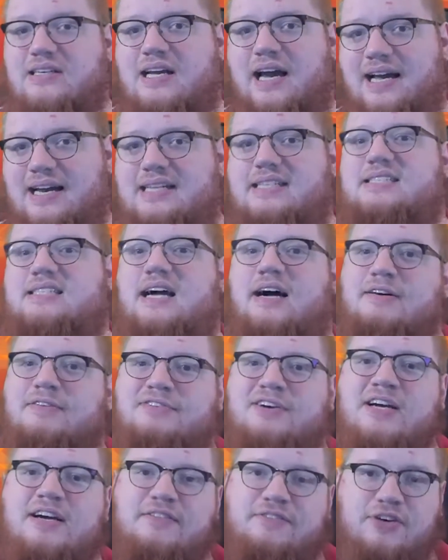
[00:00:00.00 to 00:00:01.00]
of
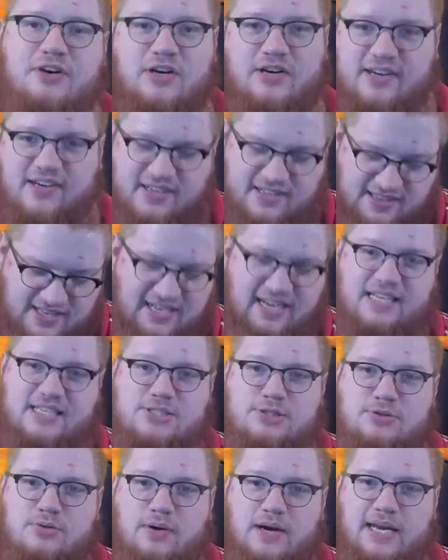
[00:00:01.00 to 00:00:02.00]
stuff for the
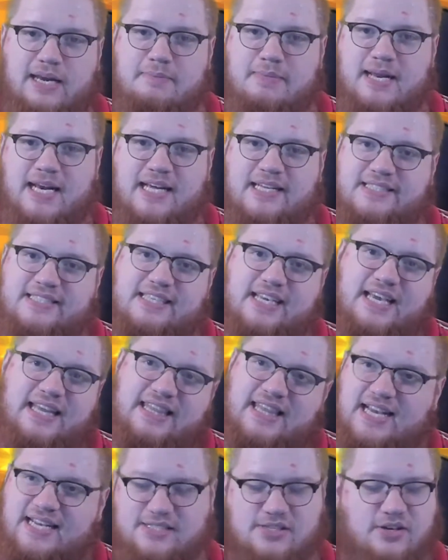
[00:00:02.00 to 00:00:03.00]
next 20 minutes,
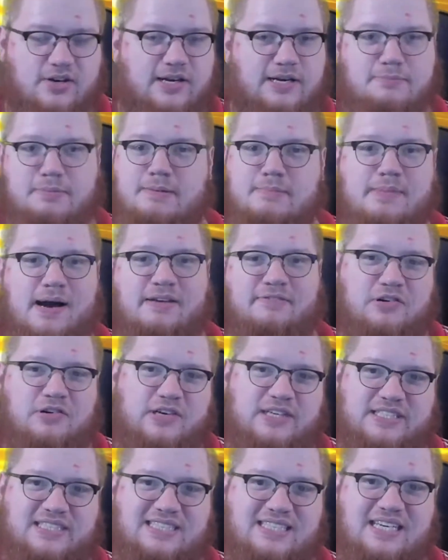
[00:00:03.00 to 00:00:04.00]
and that's going to be my
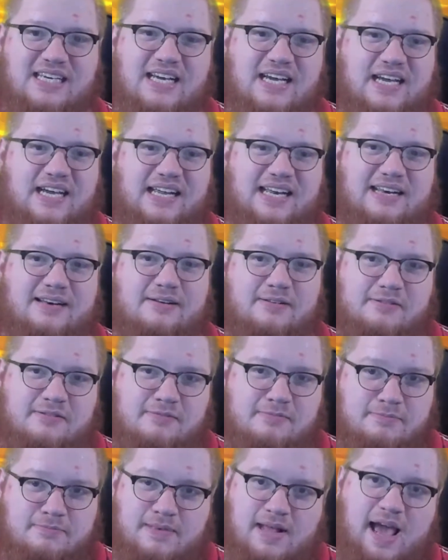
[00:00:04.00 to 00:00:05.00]
voice
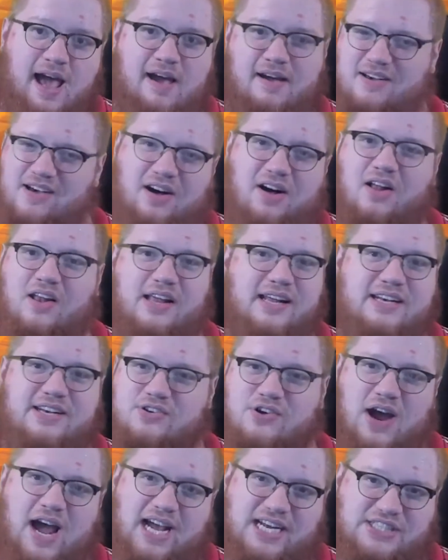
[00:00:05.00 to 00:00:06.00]
in all
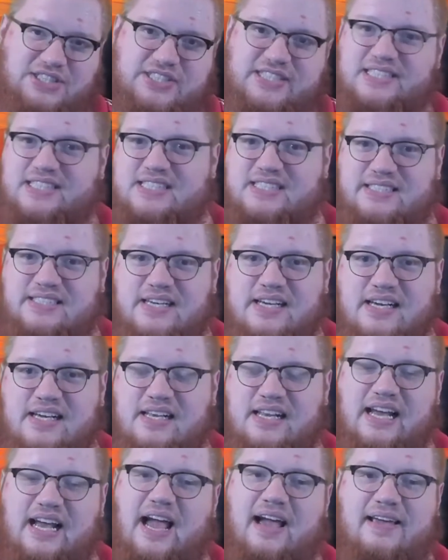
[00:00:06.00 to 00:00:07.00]
interactions.
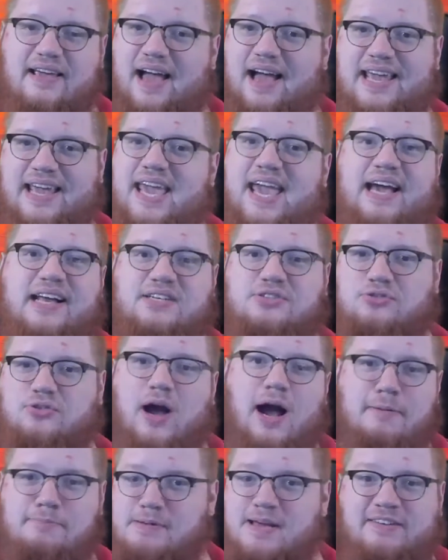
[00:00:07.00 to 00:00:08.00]
Like, I can't
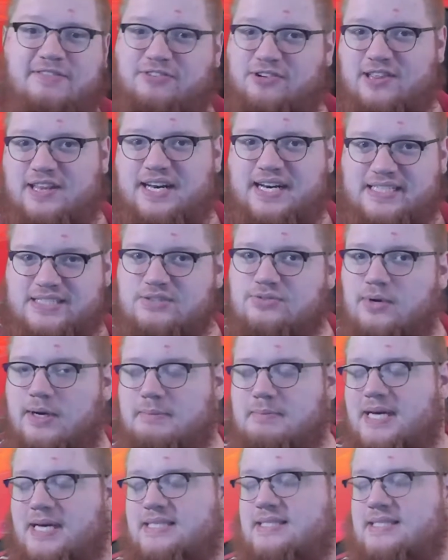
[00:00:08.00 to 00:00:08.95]
drop it for the next 20 minutes.